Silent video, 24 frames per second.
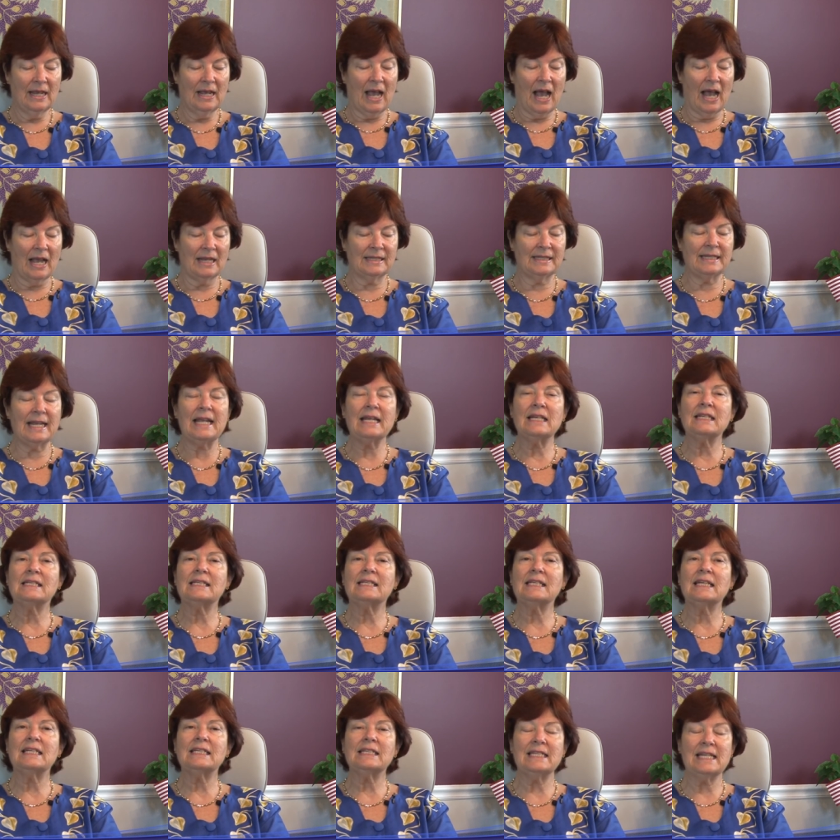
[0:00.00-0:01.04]
Isaiah
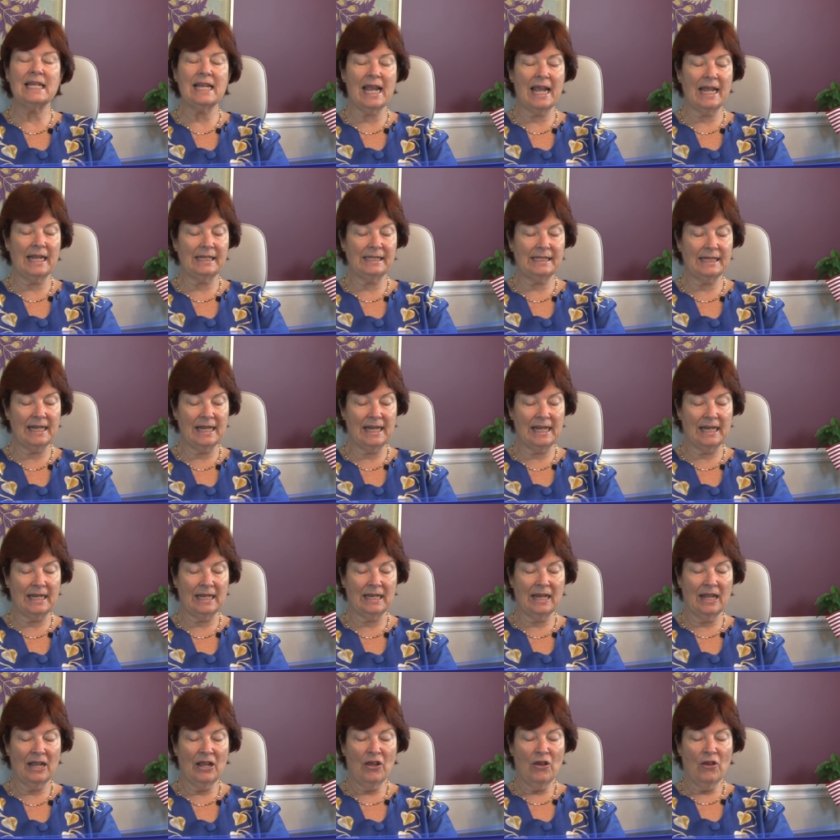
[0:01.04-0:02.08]
60 18.
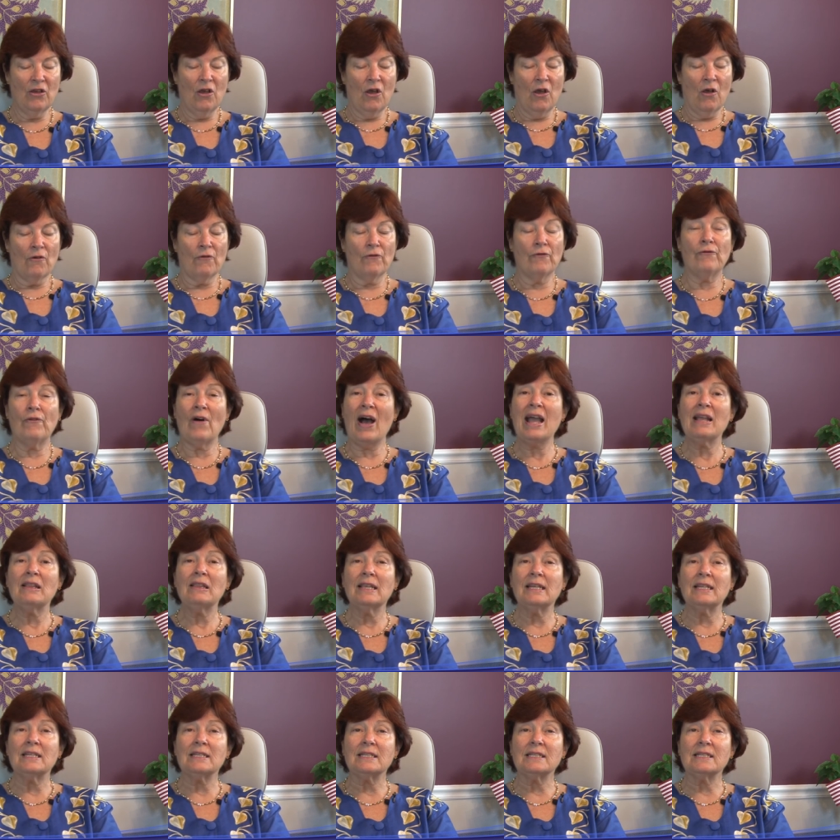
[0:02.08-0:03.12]

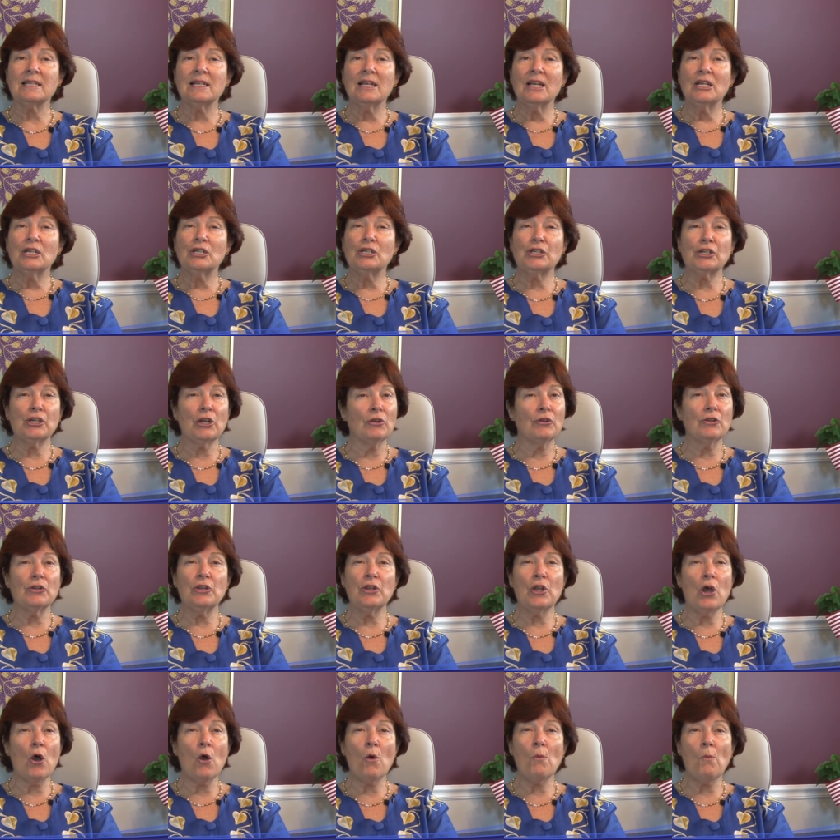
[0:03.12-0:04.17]
Violence shall
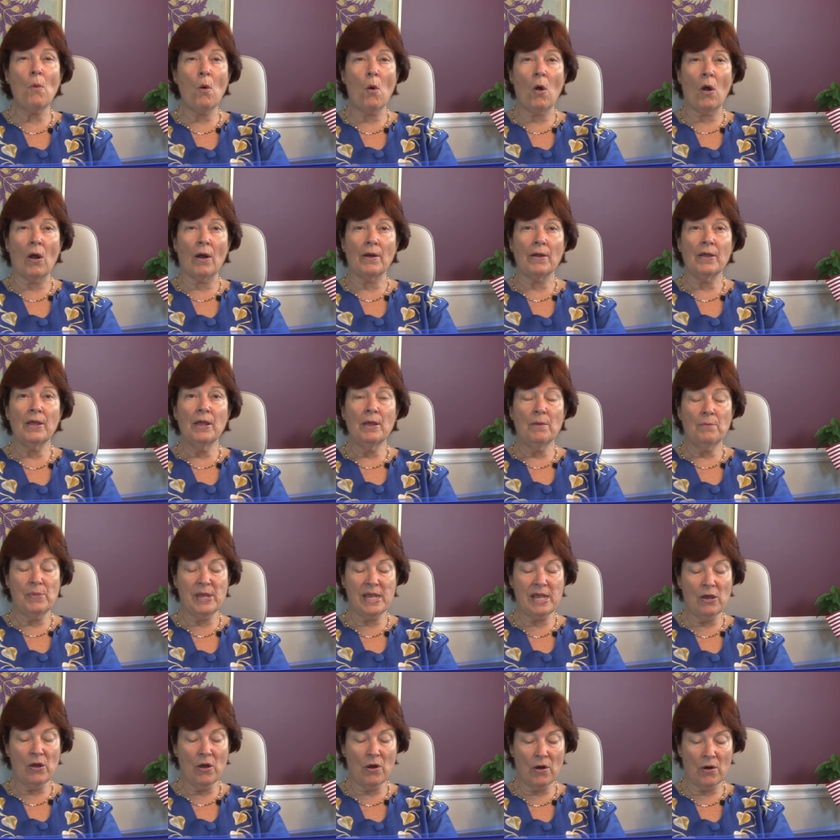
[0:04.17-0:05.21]
no more
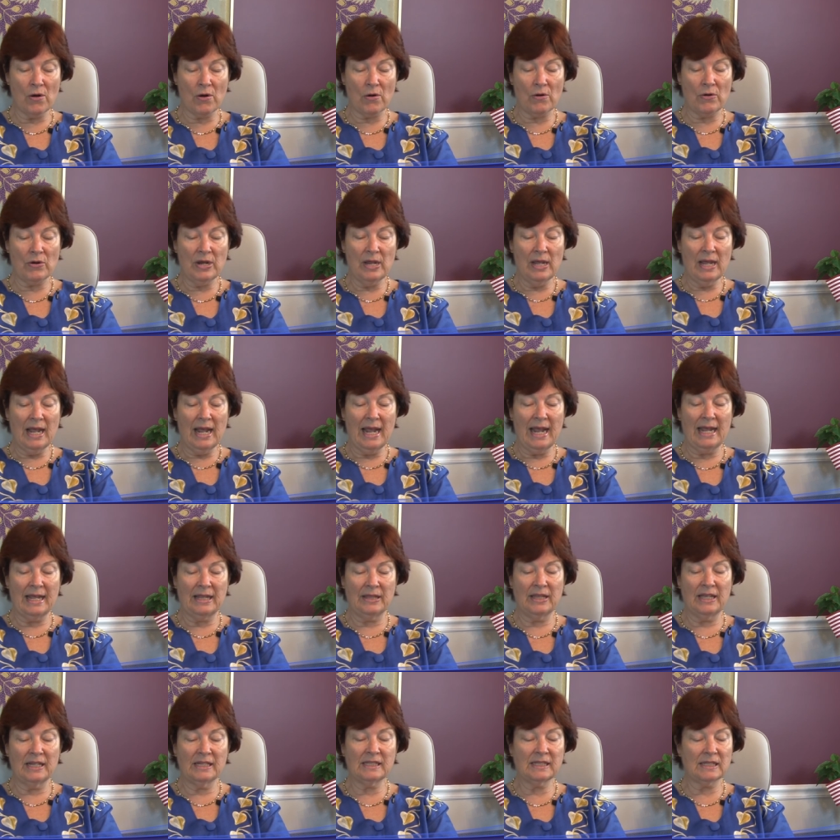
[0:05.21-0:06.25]
be heard in
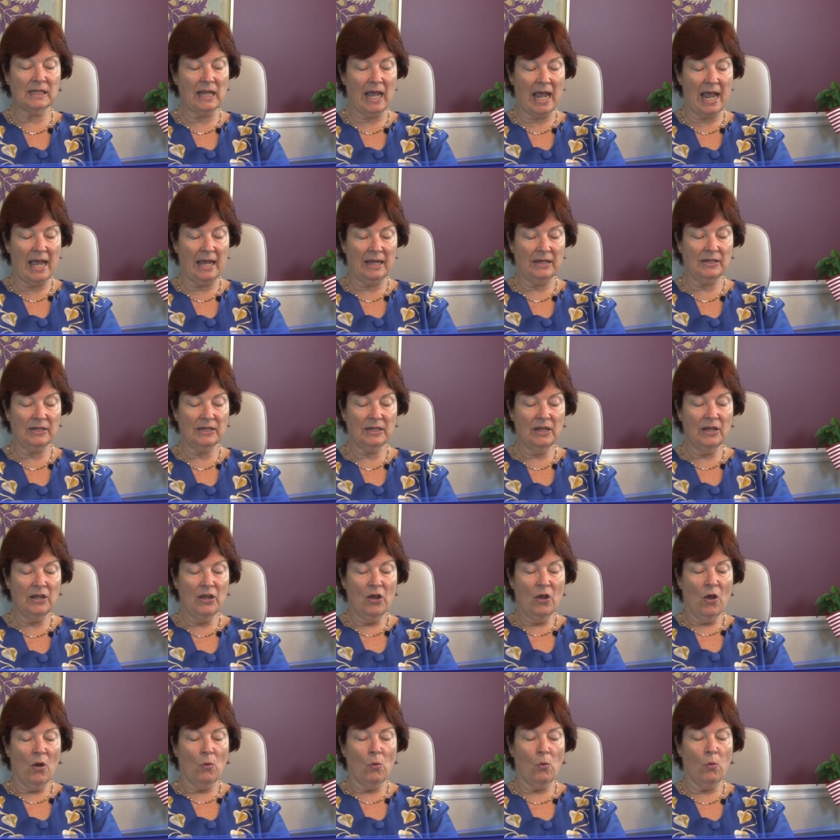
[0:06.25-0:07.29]
this land,
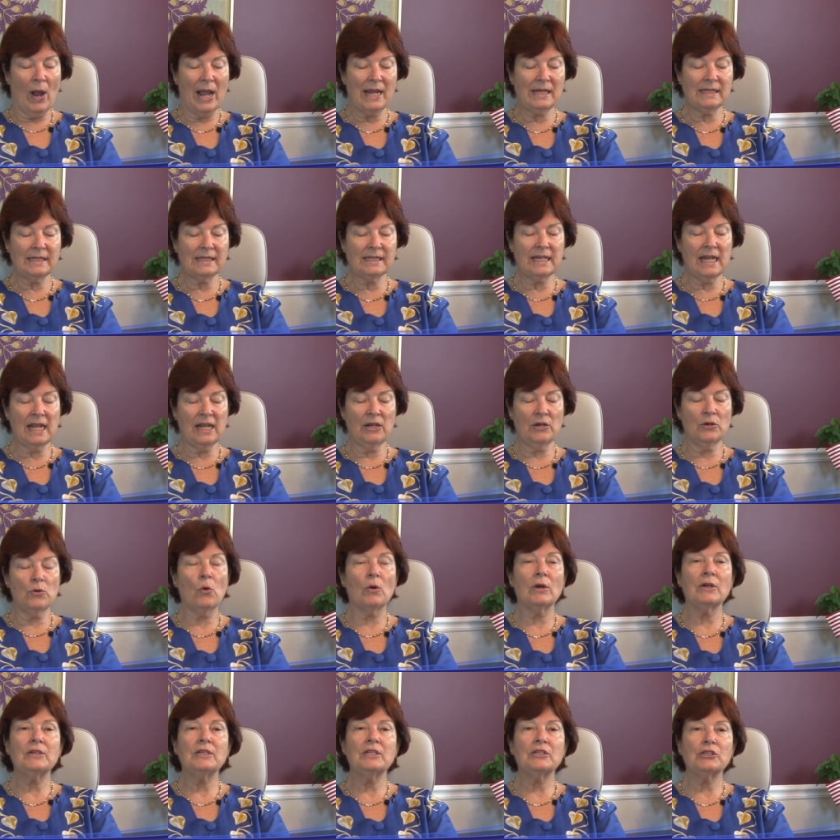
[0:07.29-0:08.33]
wasting
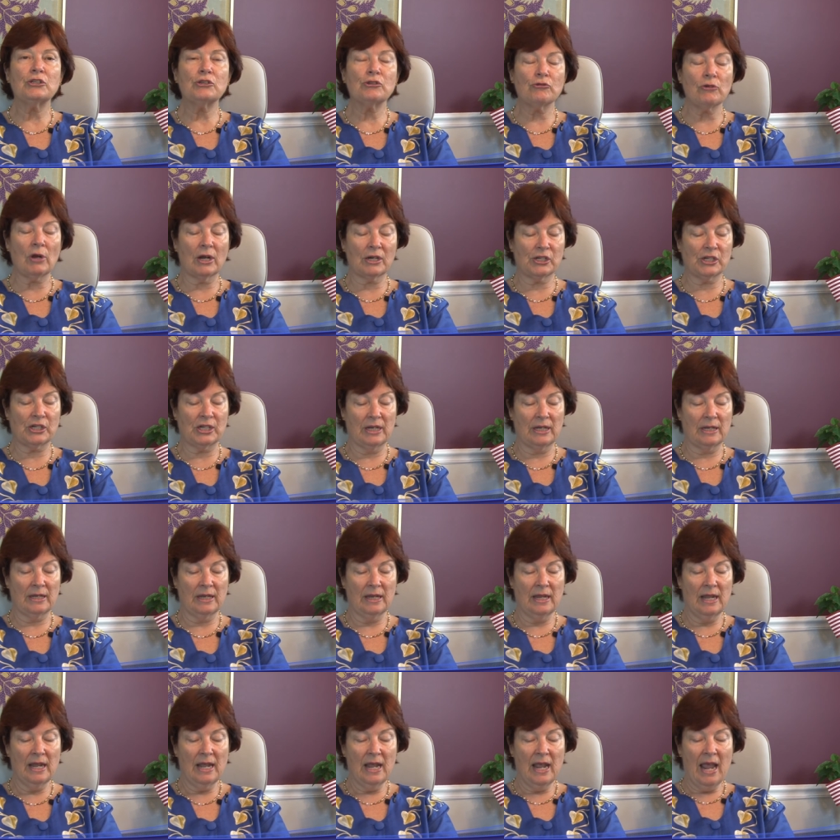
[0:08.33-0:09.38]
nor destruction,
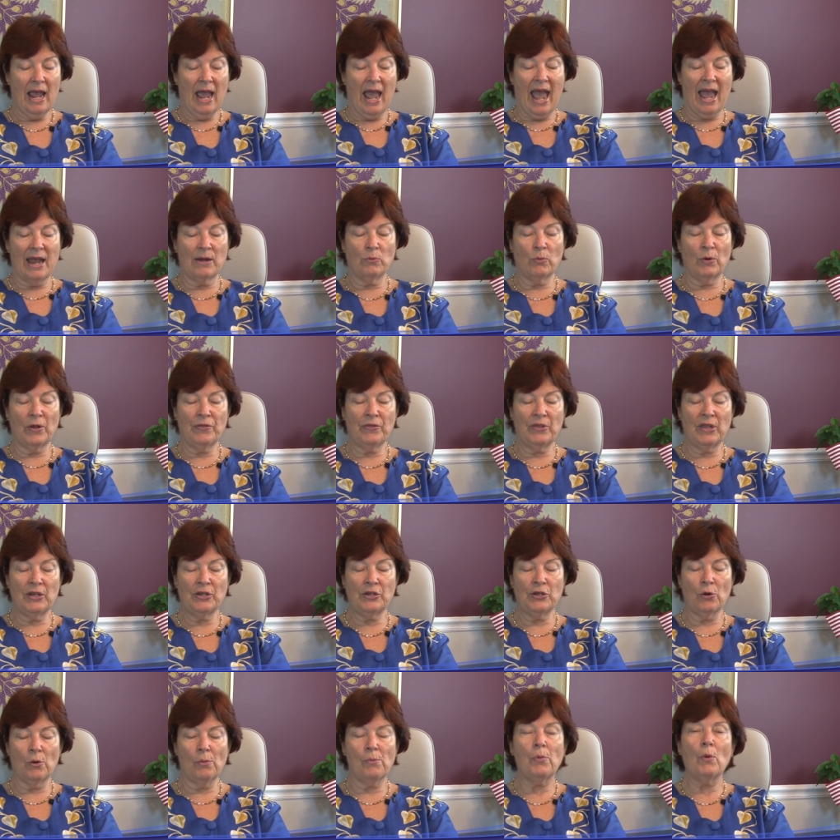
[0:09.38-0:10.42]
and within
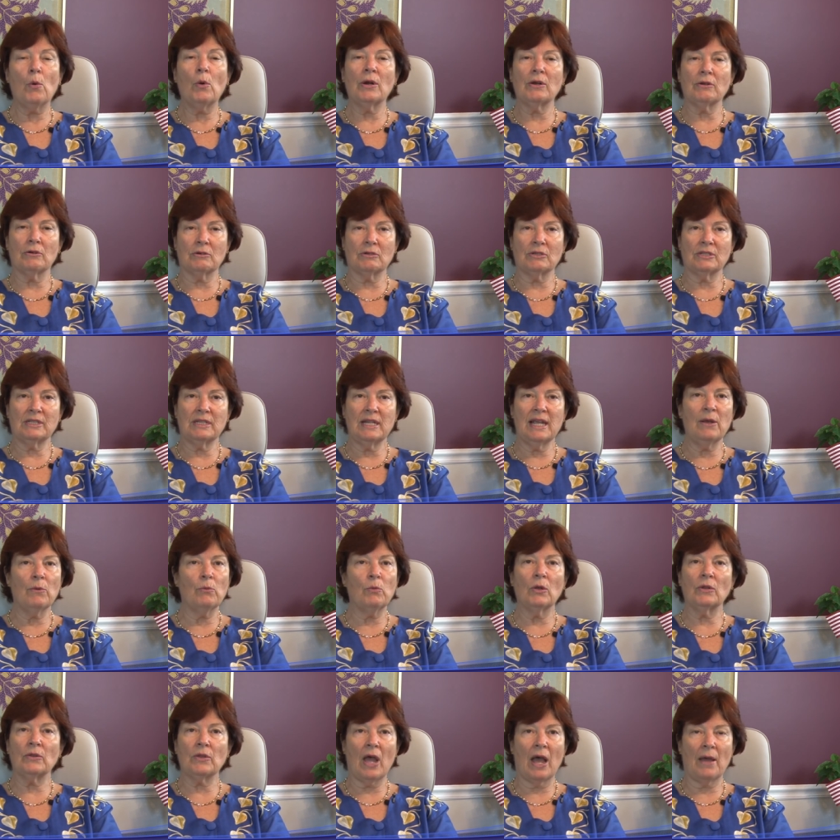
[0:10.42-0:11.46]
your borders it
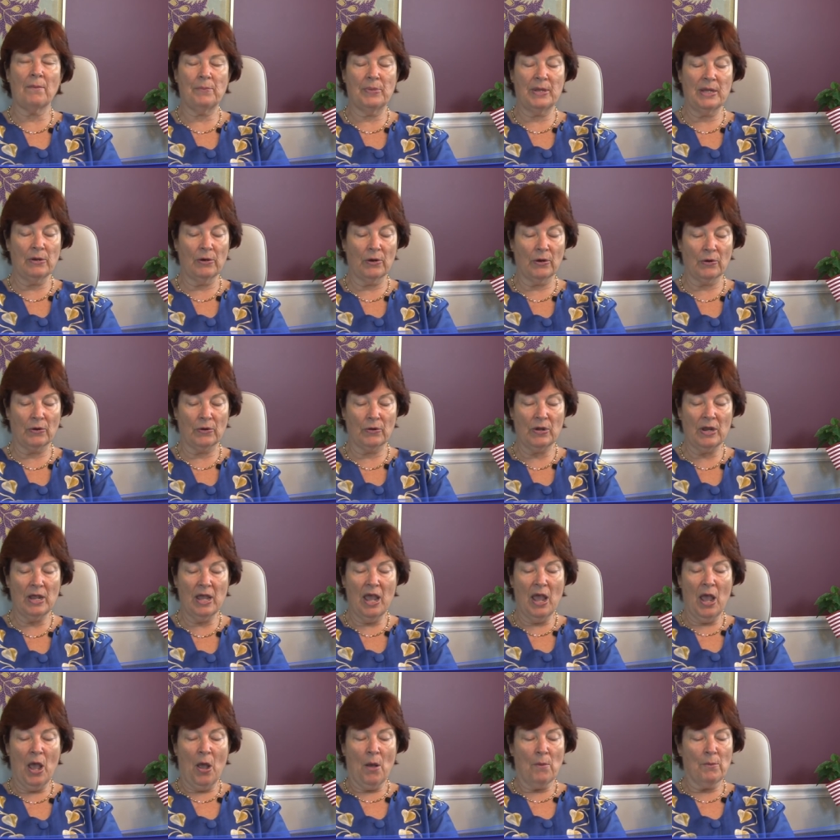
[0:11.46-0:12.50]
will not be heard
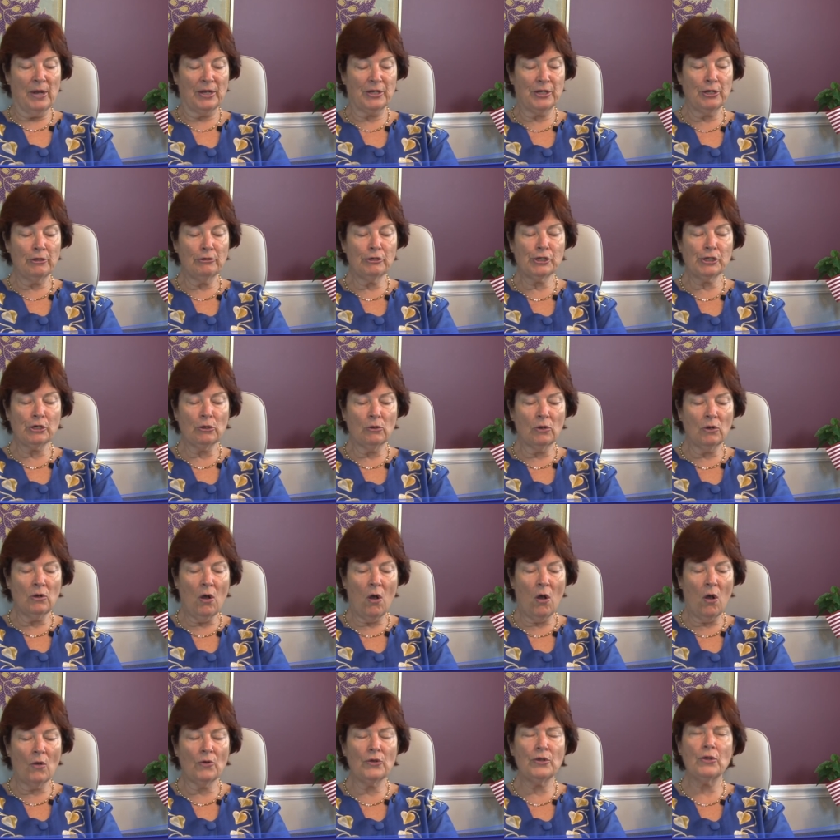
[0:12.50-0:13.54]
but you shall call